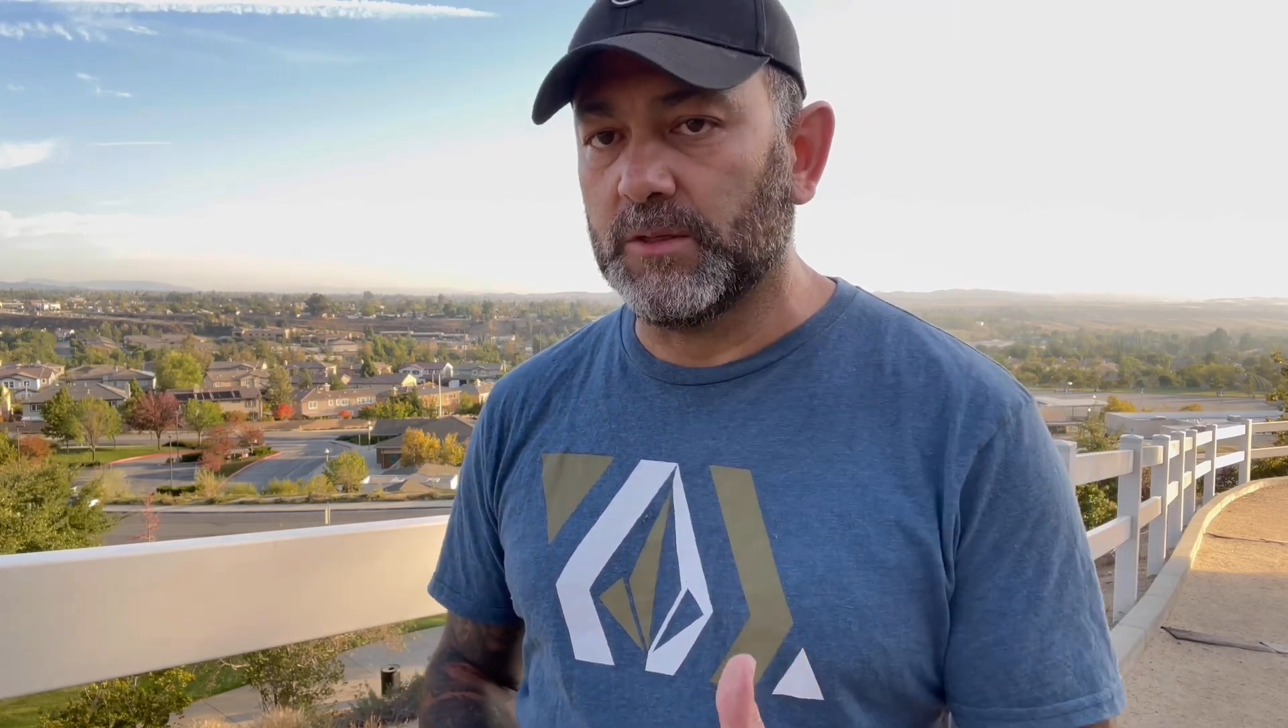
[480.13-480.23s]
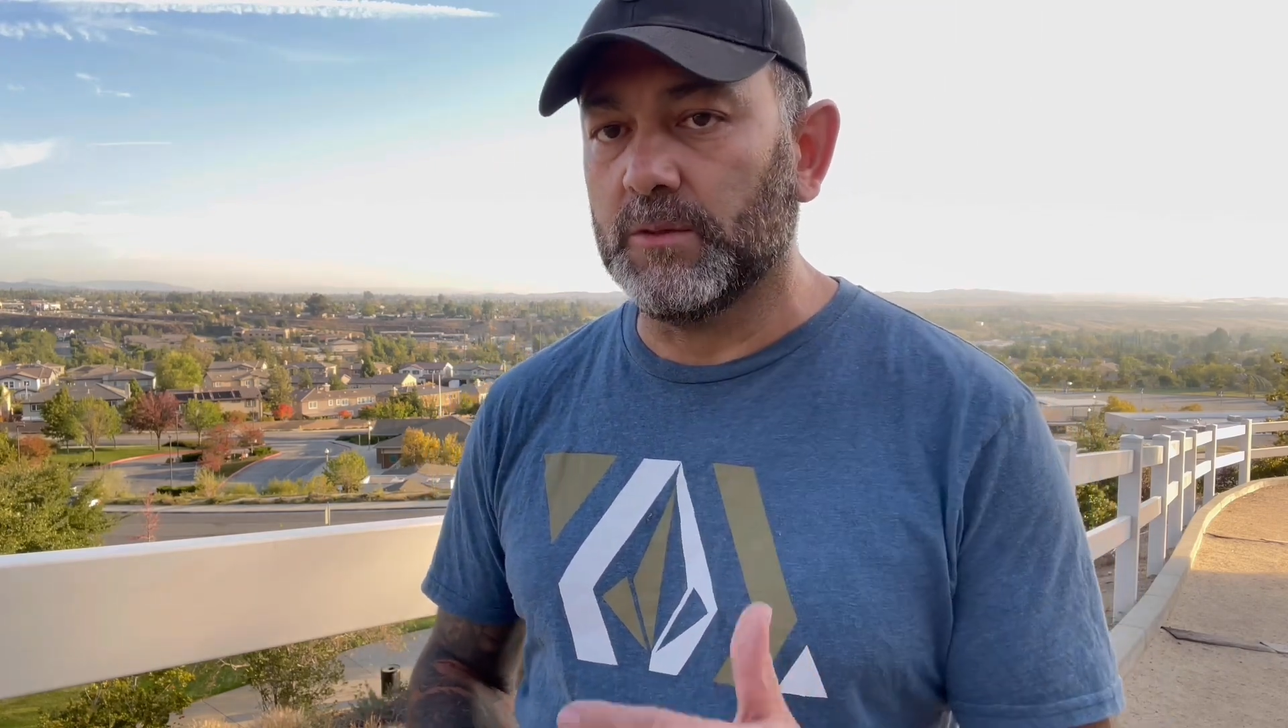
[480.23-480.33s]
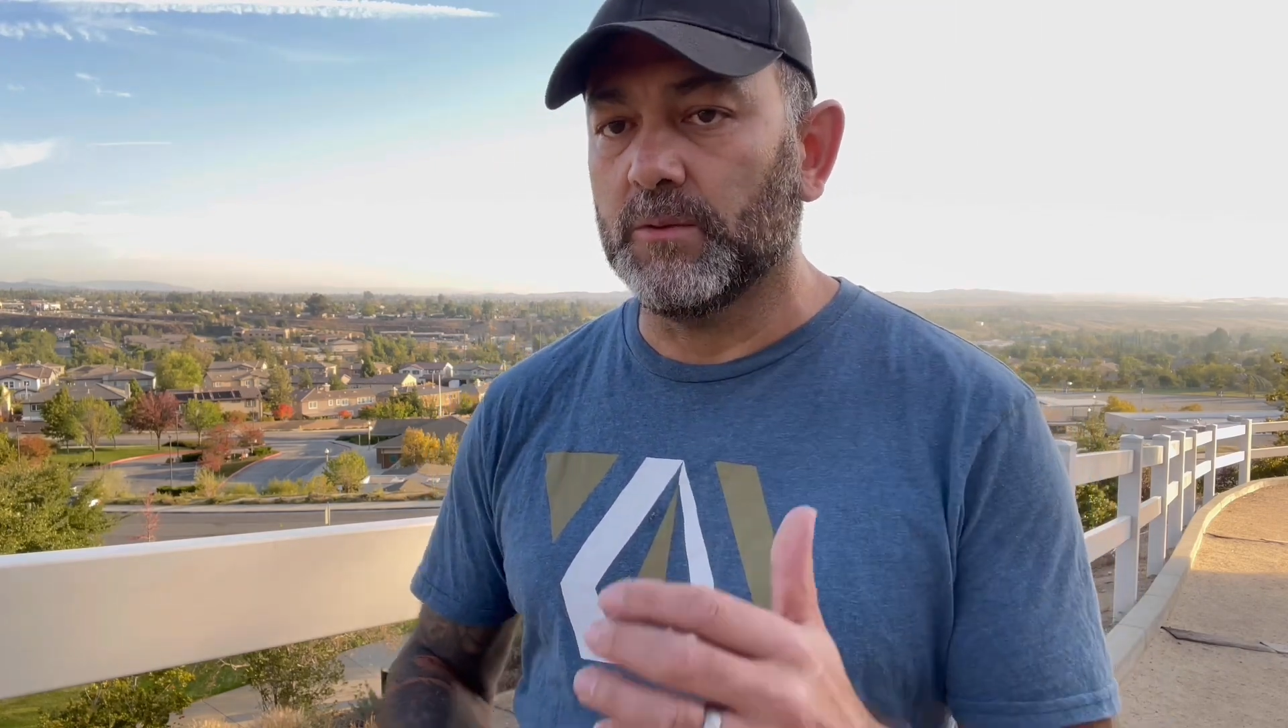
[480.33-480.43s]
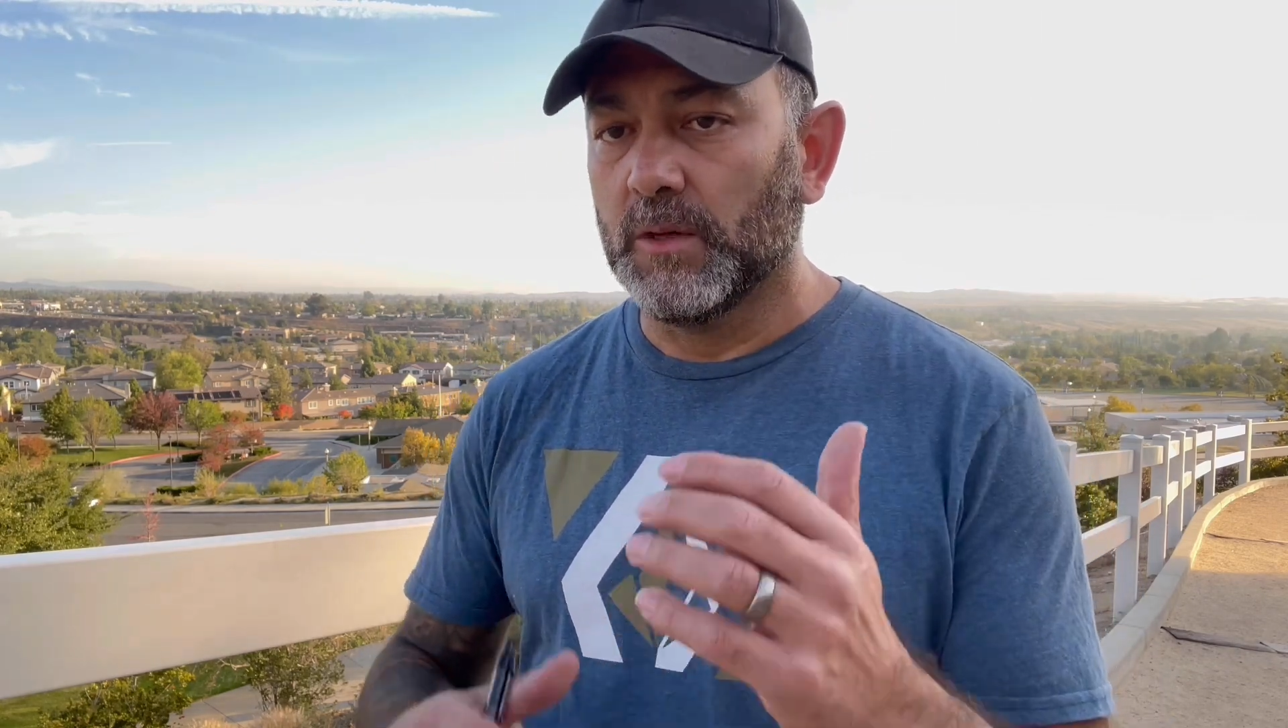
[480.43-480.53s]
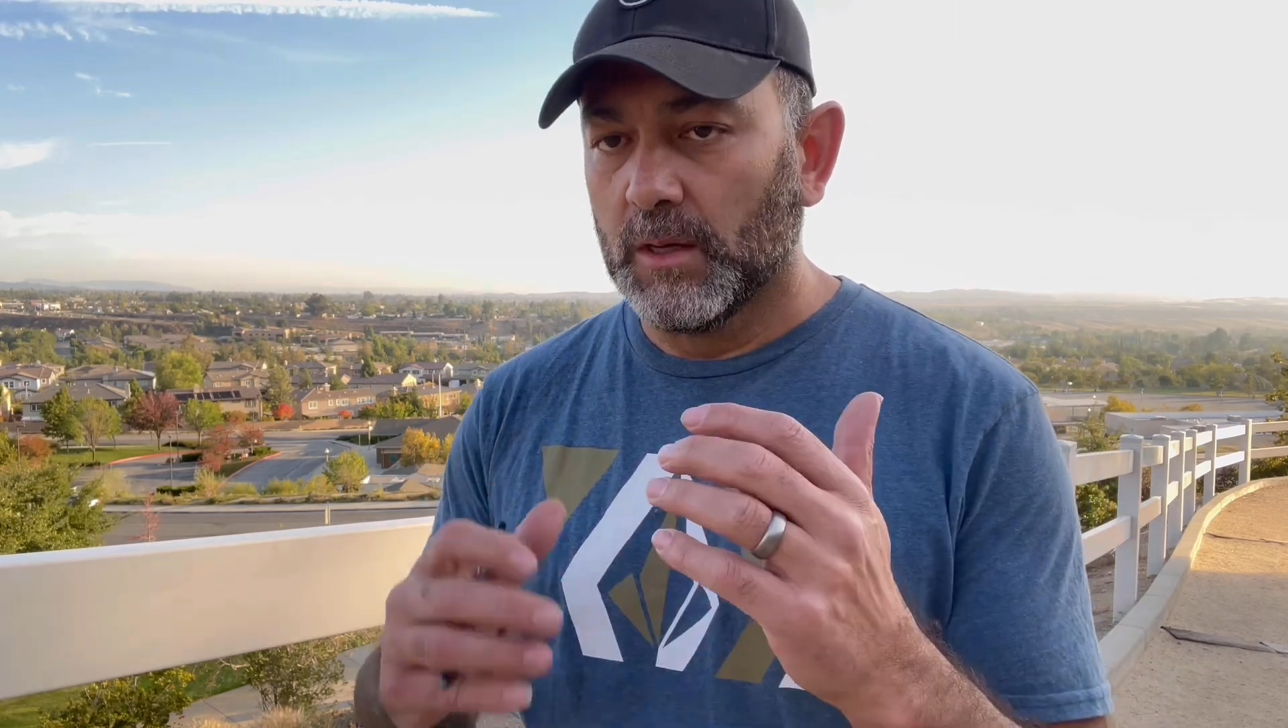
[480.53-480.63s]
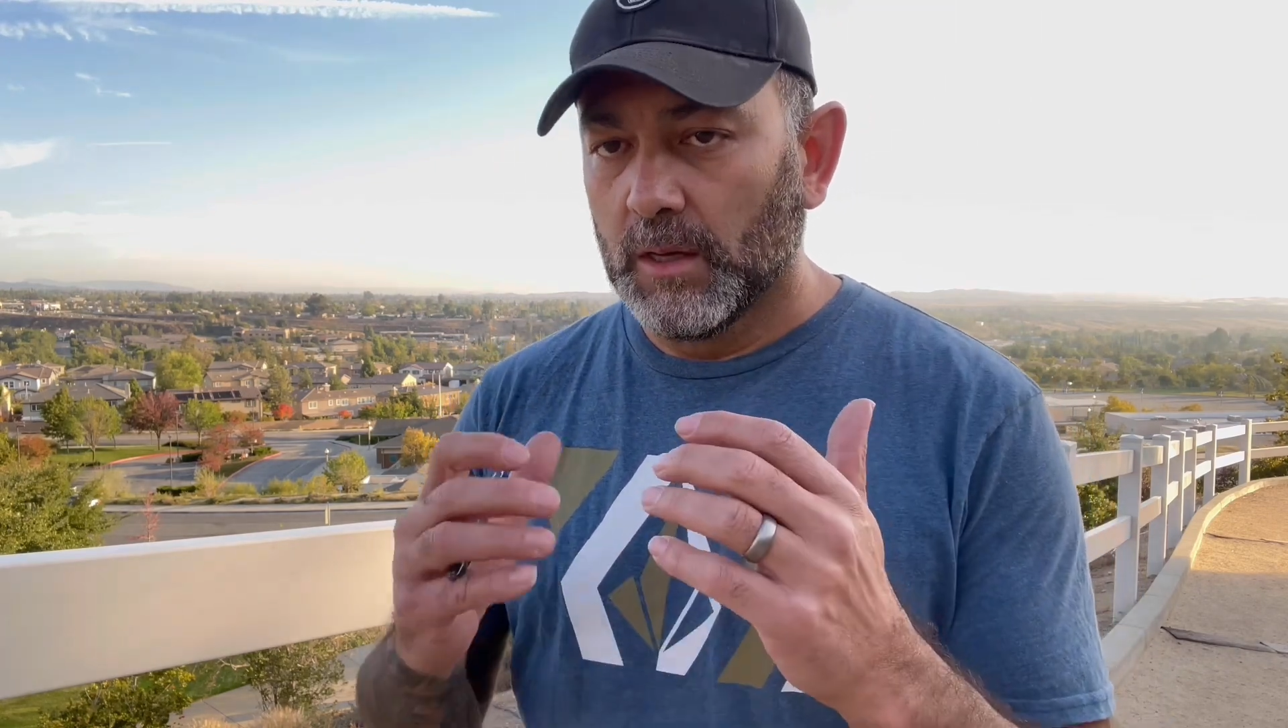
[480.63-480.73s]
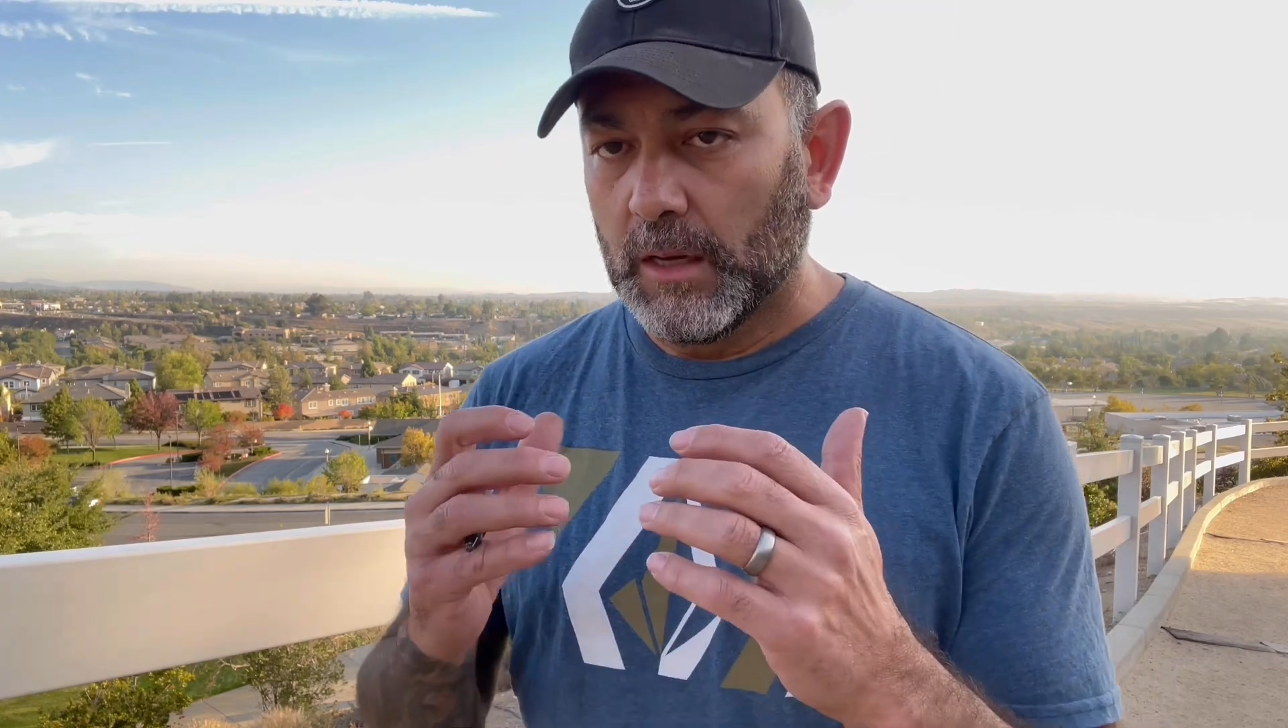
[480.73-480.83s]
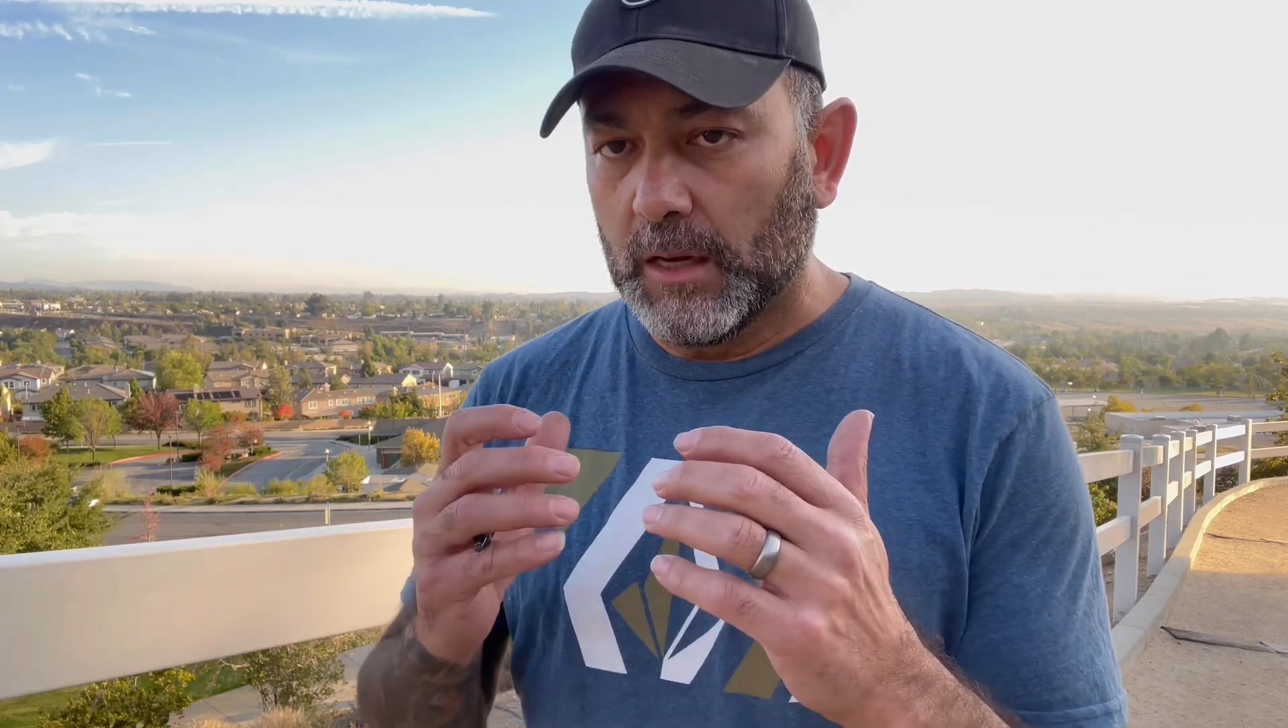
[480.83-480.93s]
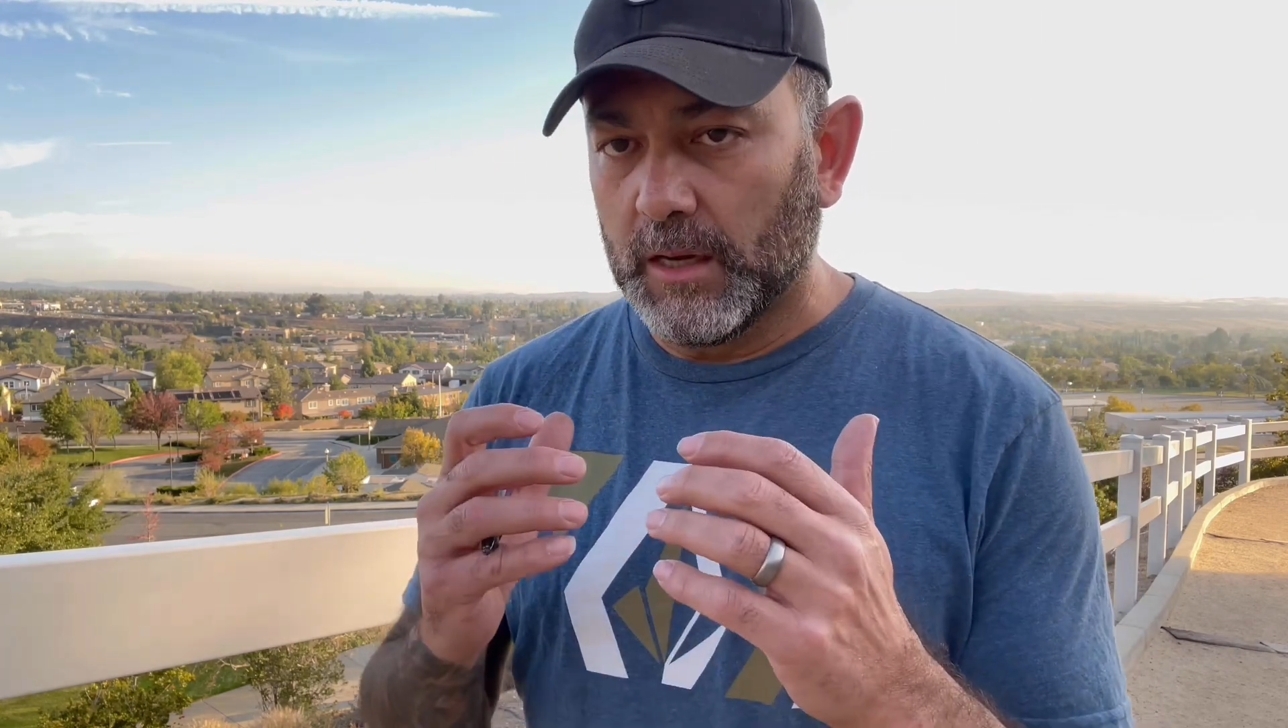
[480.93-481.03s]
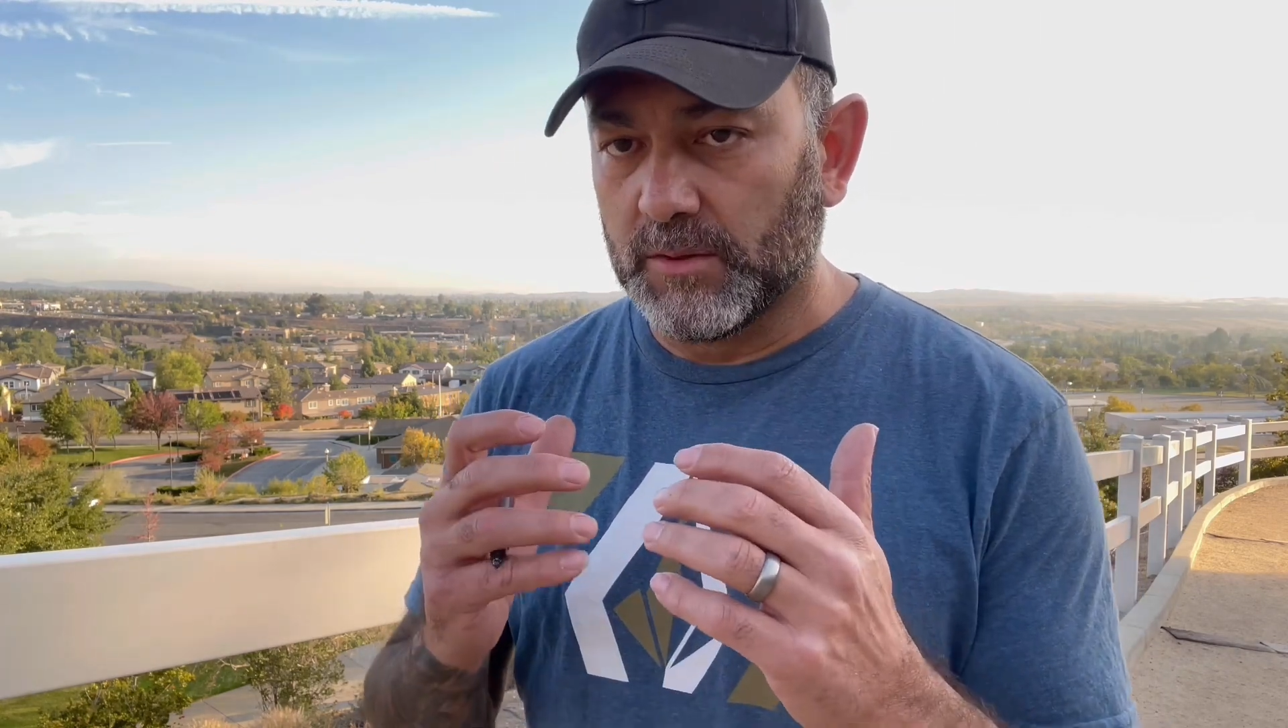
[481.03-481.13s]
you,
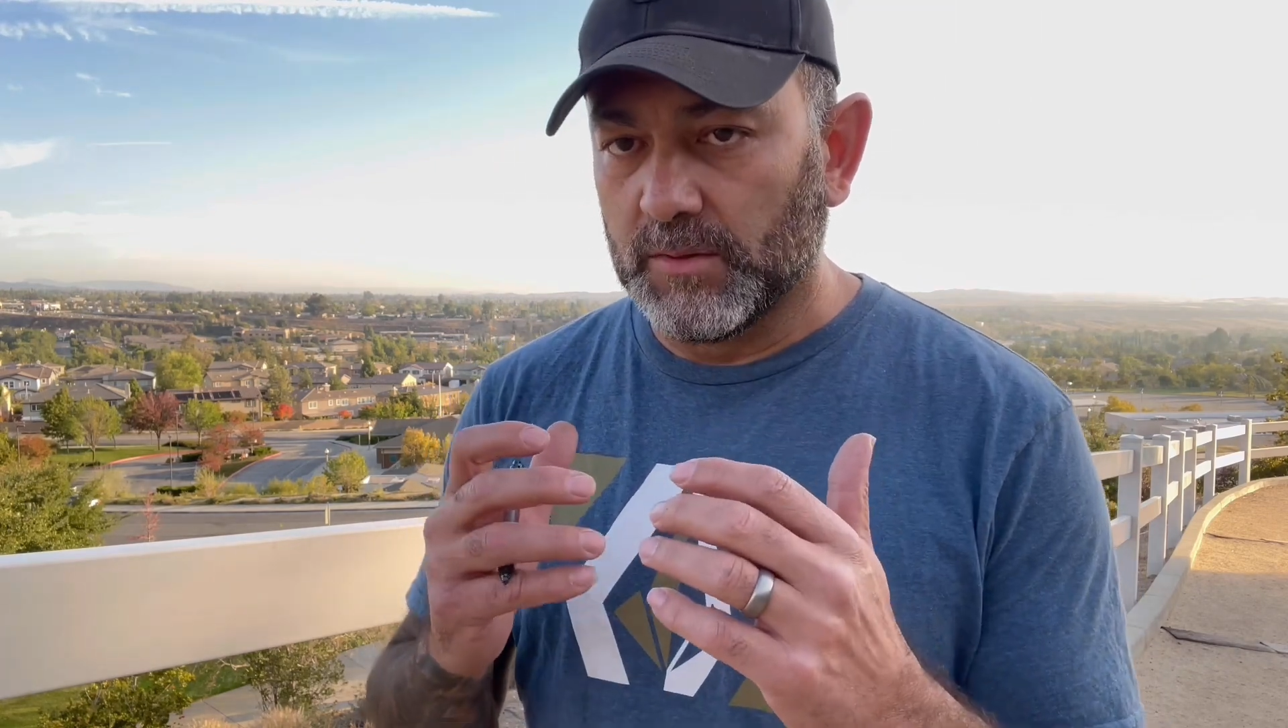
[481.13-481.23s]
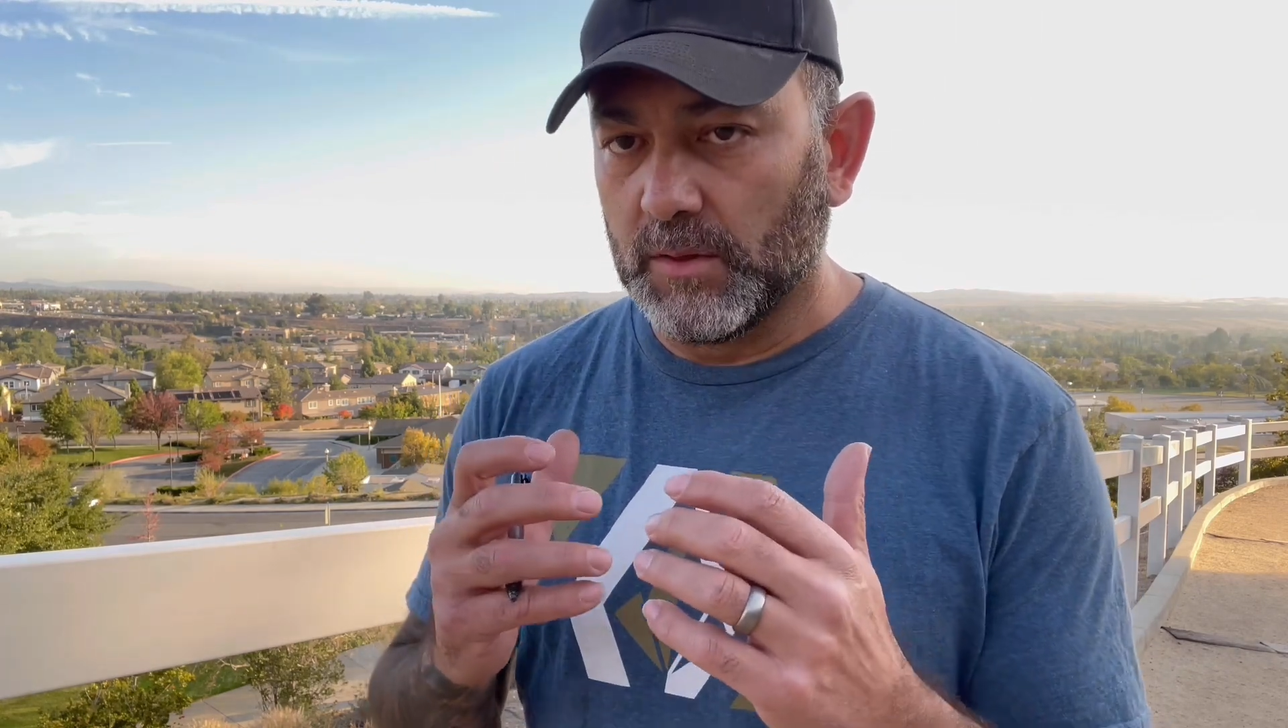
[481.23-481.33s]
it's